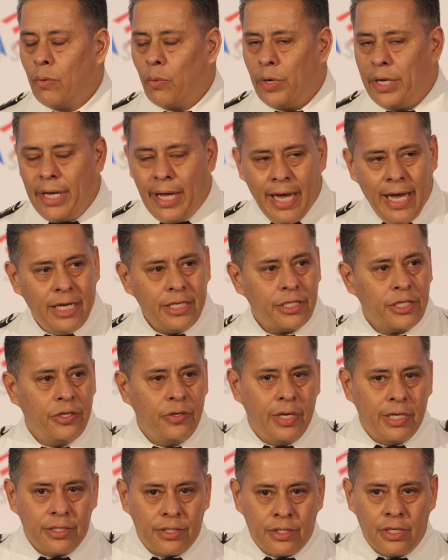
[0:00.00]
We ask
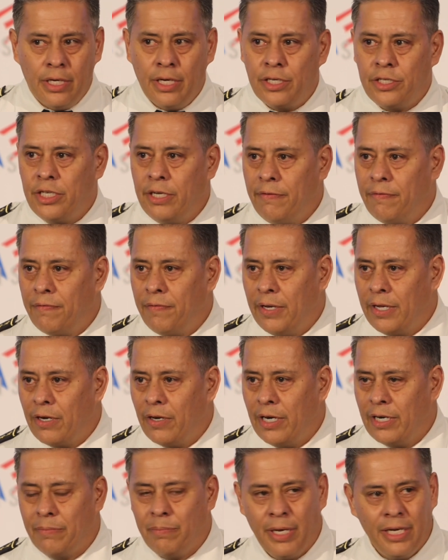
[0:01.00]
you, as Chief
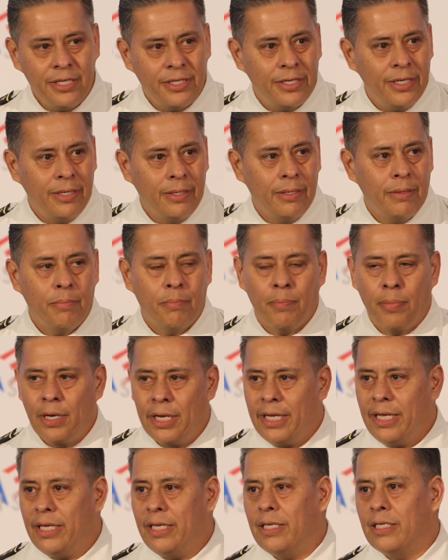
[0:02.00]
Fenner had mentioned,
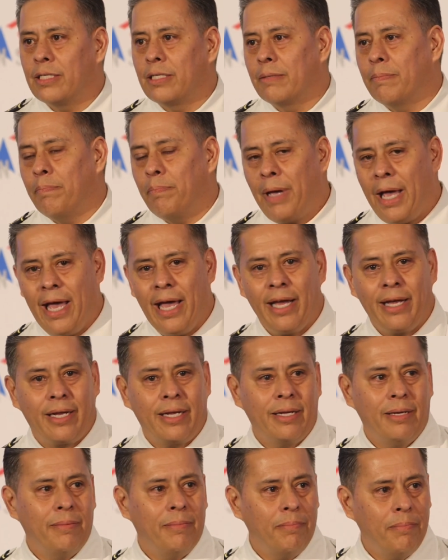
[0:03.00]
please pack
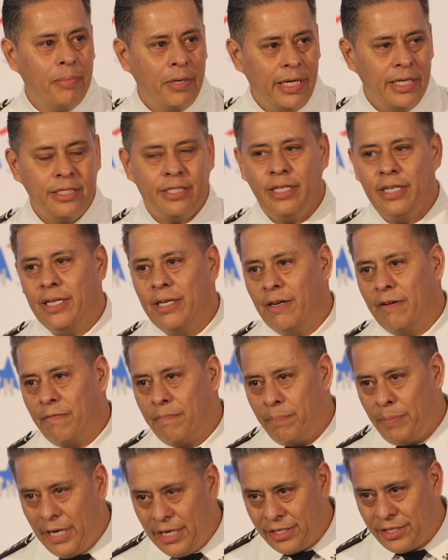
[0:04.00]
plenty
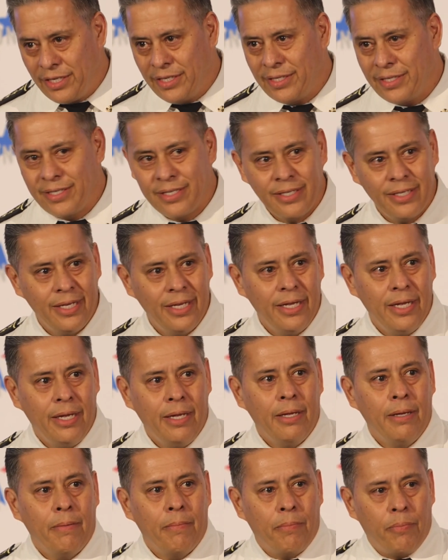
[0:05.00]
of patience.
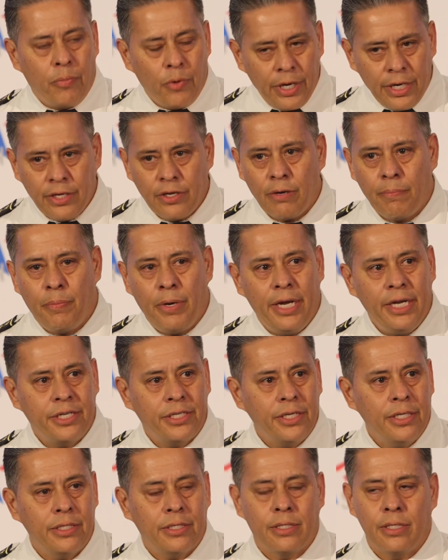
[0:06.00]
Bring your
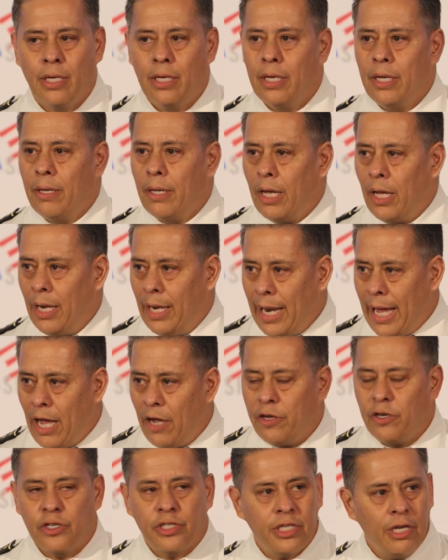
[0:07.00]
patience.
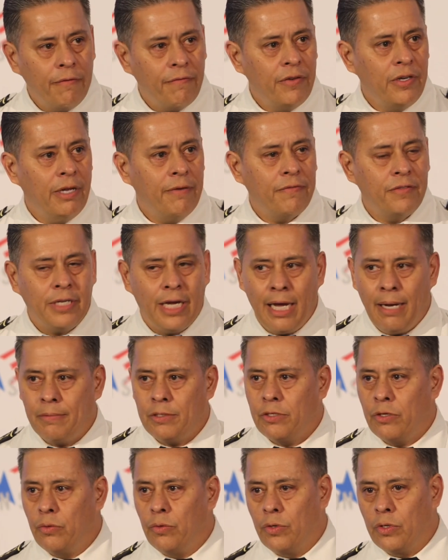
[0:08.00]
Allow yourself enough
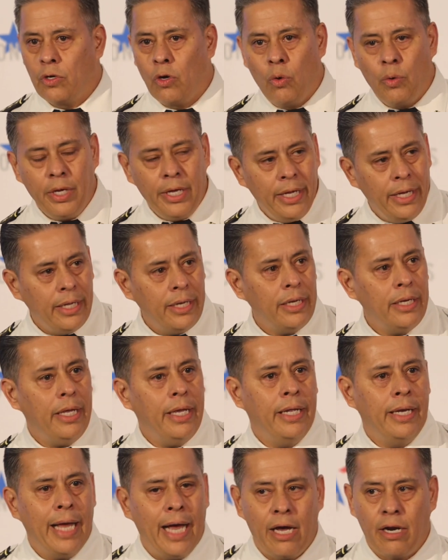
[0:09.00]
time to go
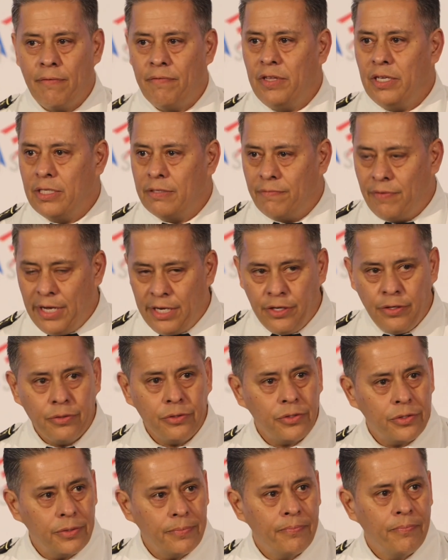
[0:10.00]
in and out of these
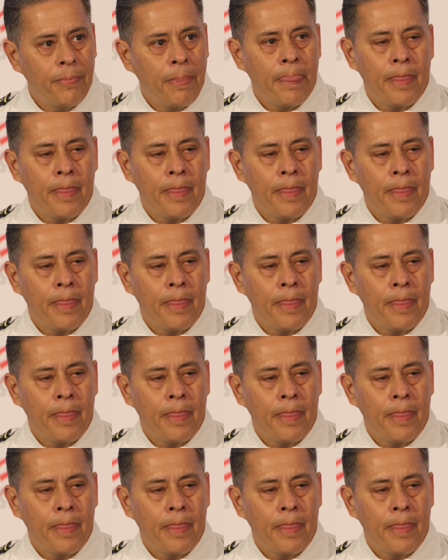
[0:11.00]
venues.